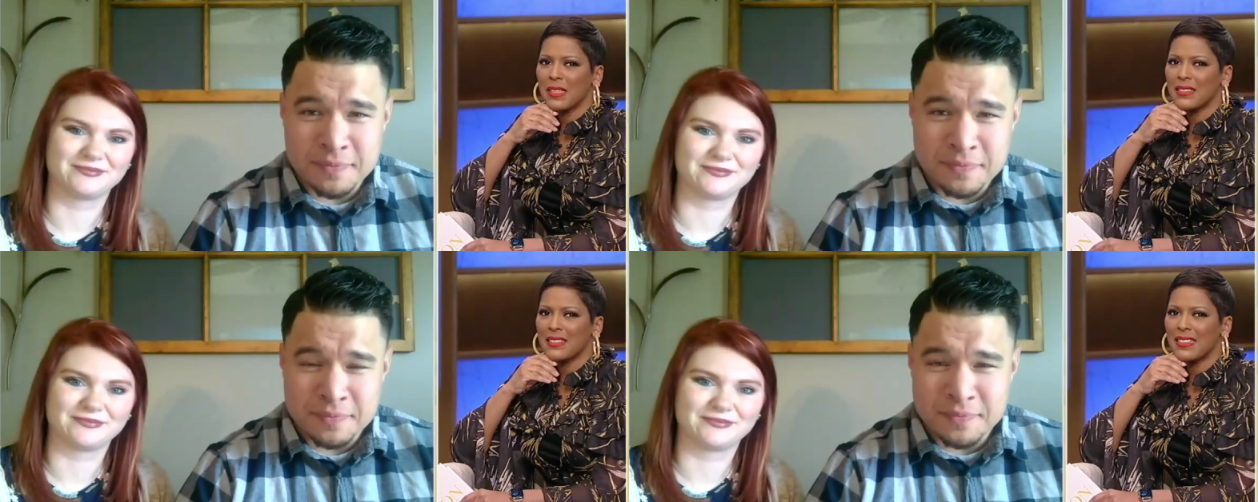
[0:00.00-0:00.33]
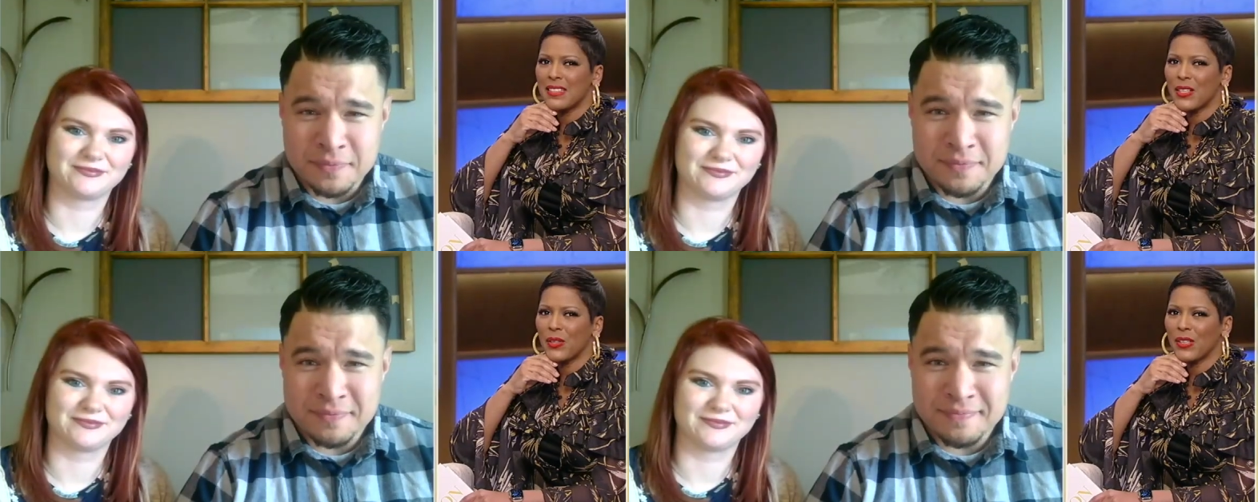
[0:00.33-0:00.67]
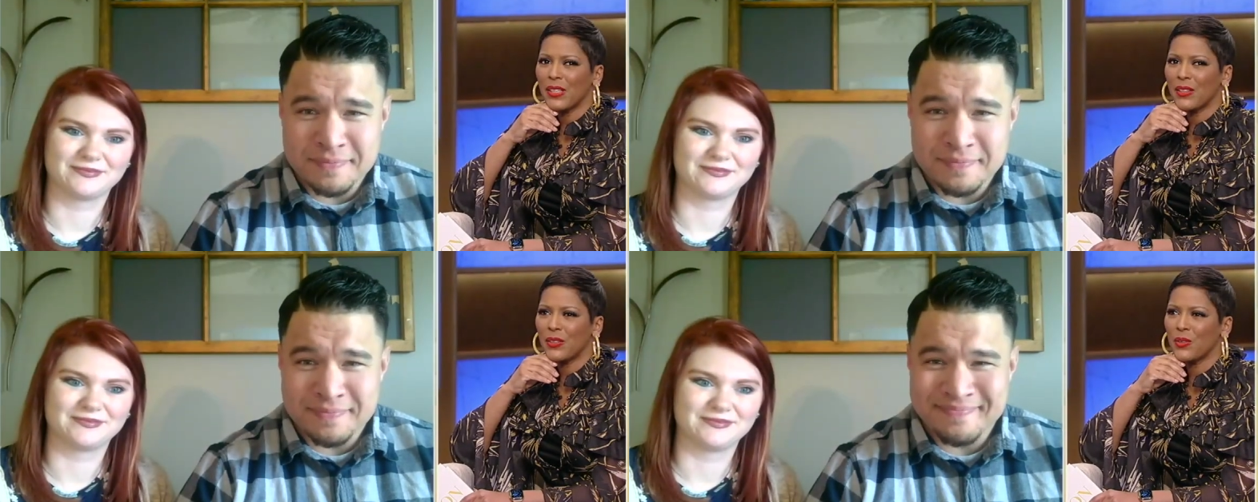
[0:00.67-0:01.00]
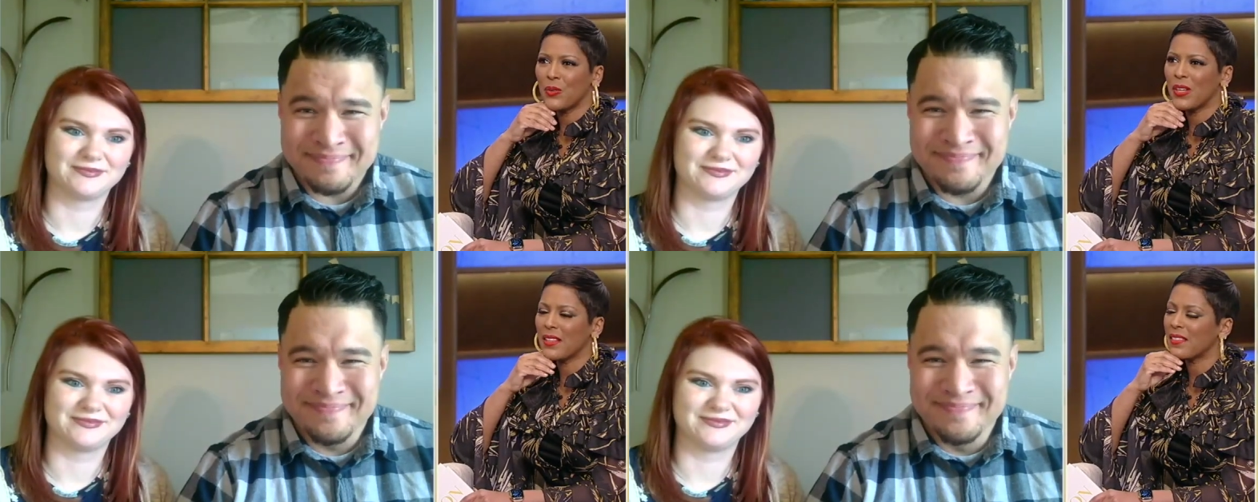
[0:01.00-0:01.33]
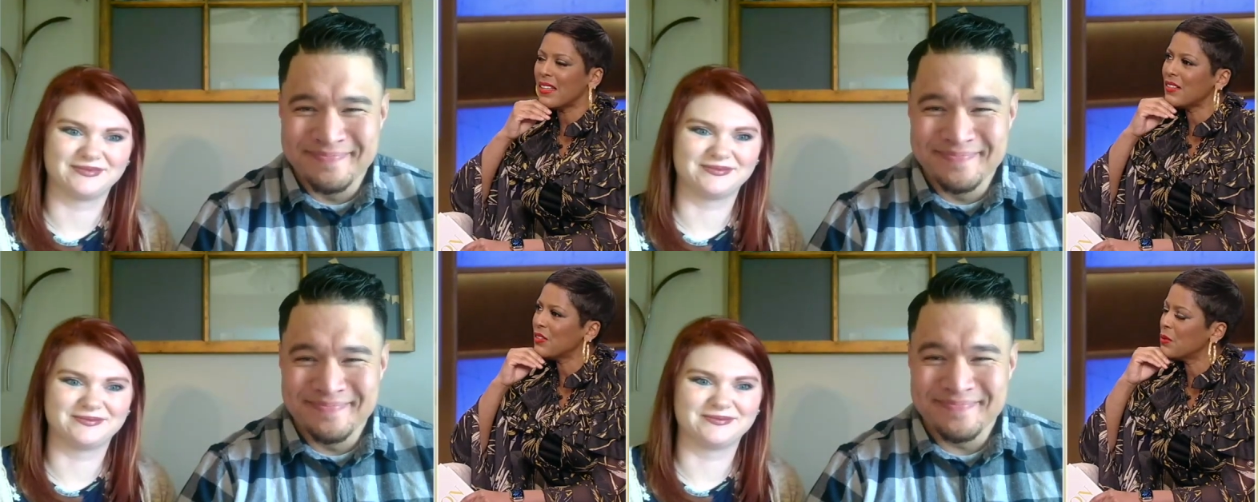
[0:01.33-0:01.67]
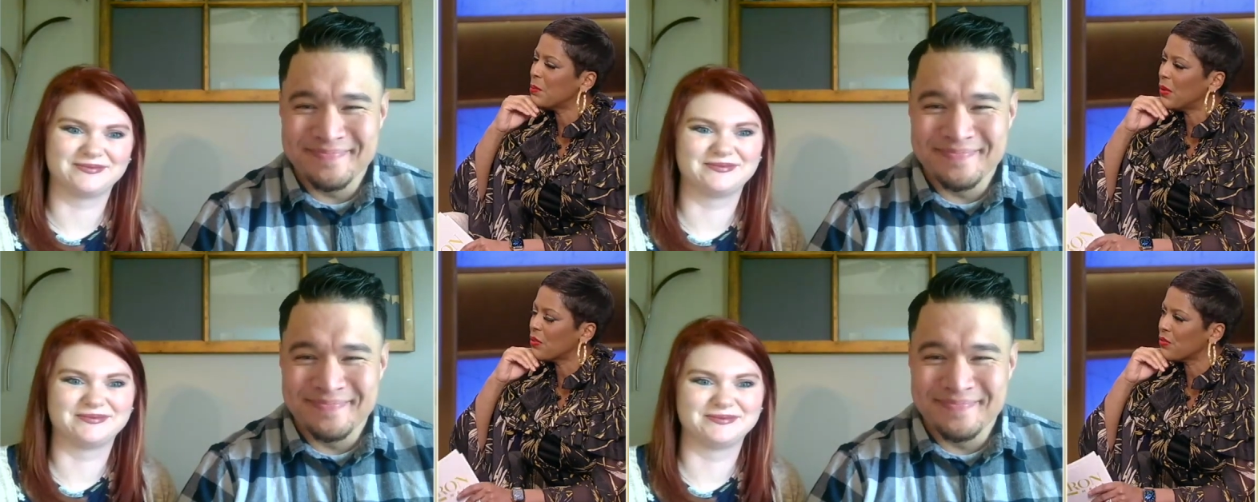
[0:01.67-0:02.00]
Speaker 1: Manteno, Illinois. Thank you
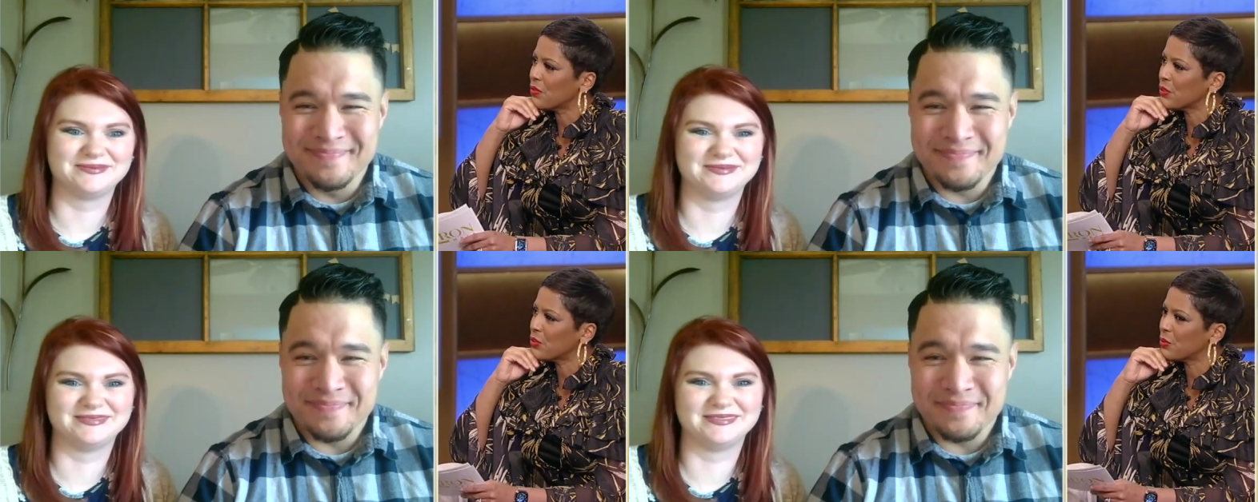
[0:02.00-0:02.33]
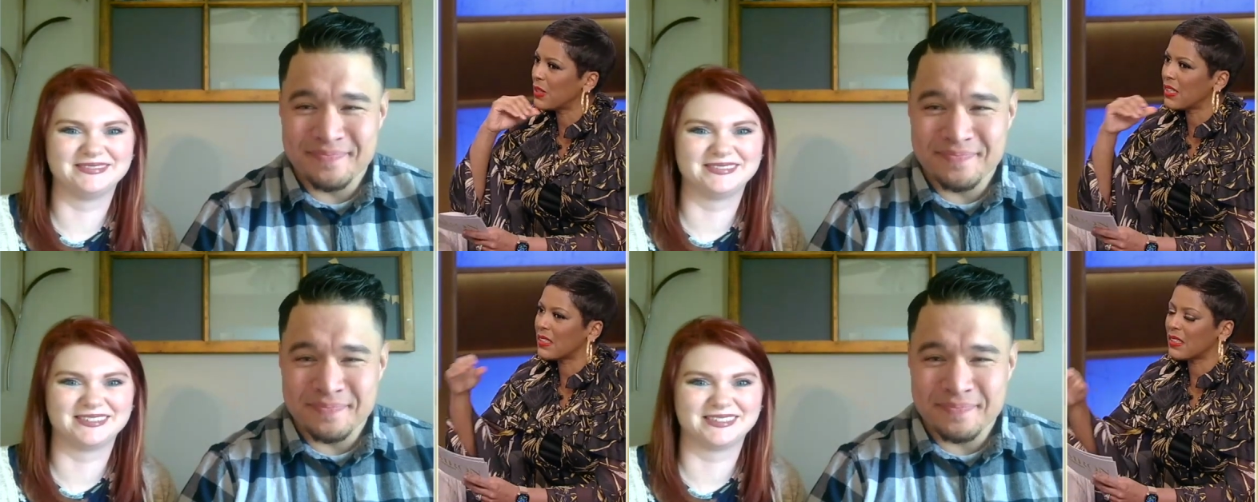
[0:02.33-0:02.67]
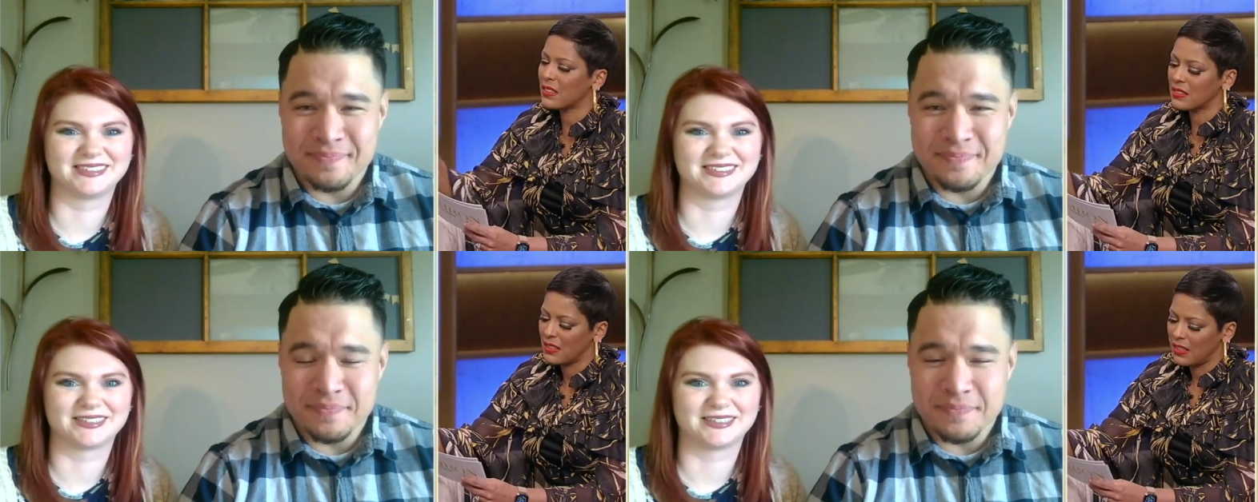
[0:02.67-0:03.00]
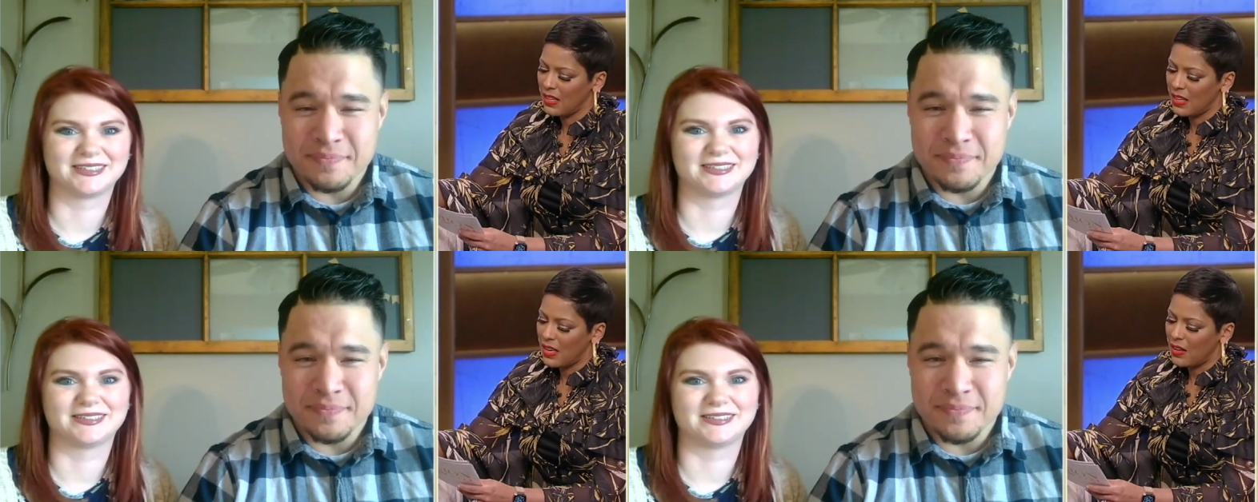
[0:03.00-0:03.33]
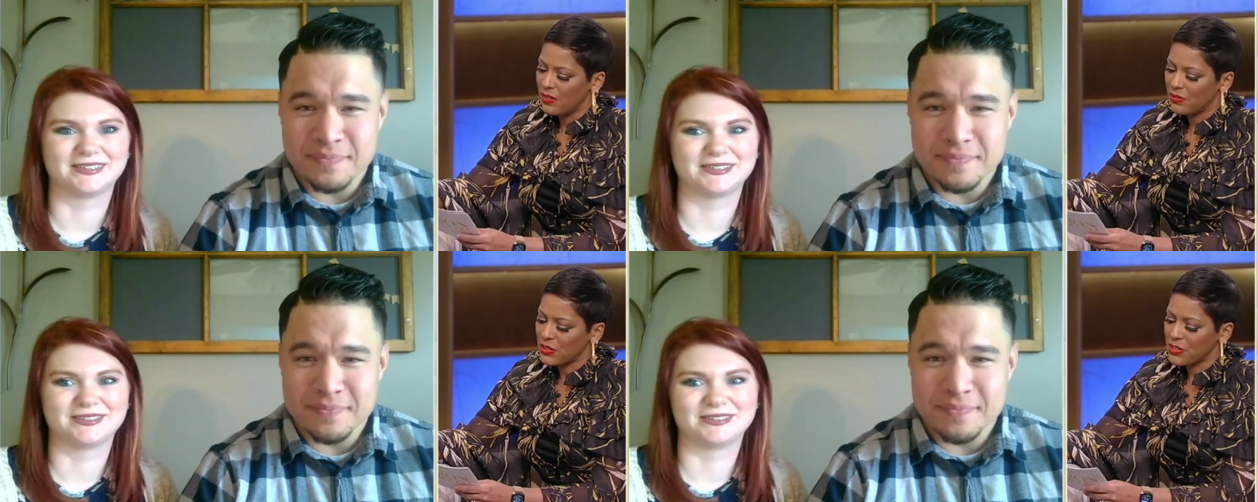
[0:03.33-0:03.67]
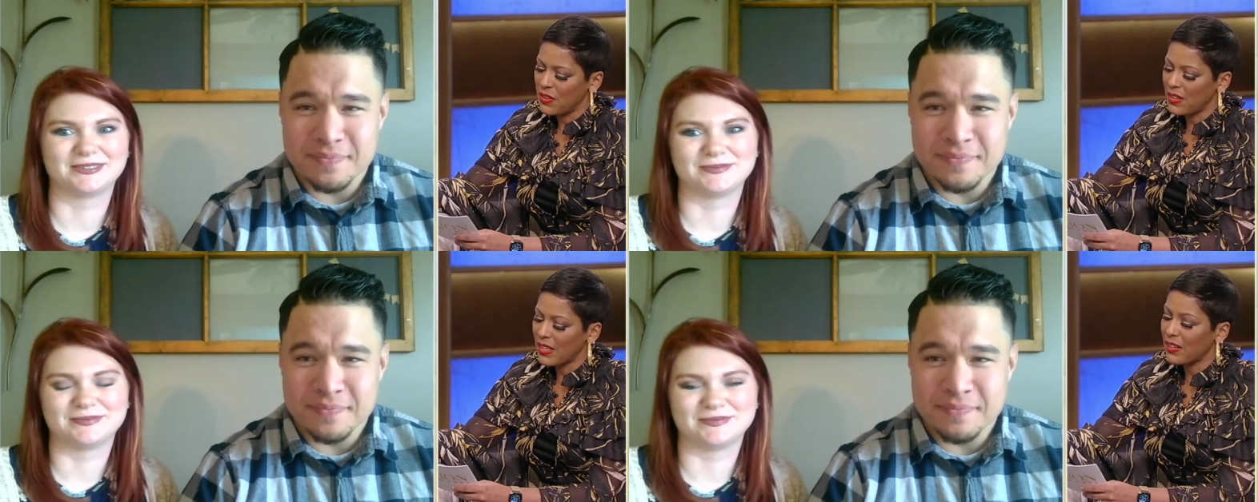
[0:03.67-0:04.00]
both for joining us. First
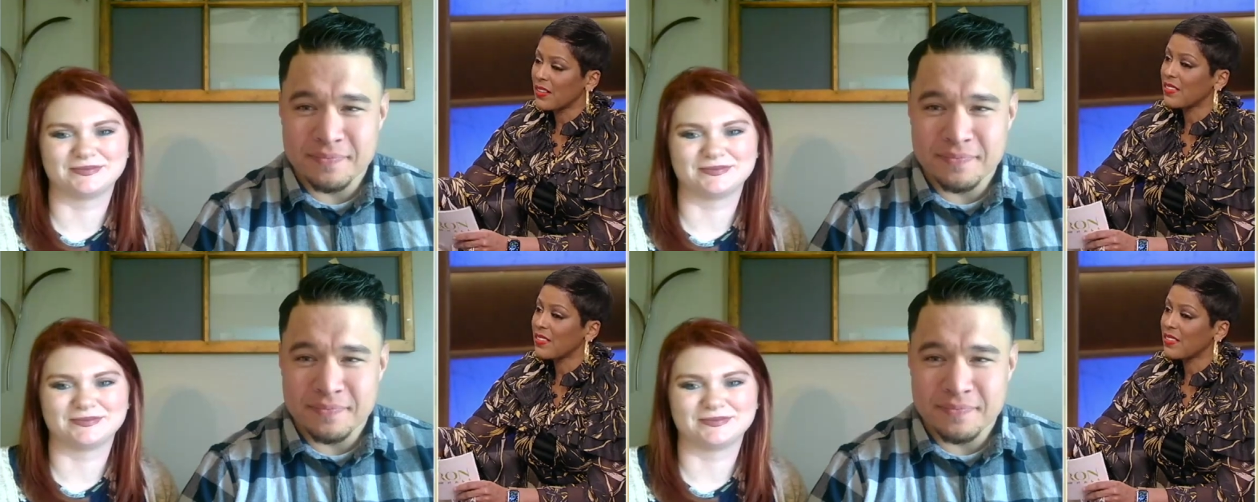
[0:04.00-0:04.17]
of all, Eric,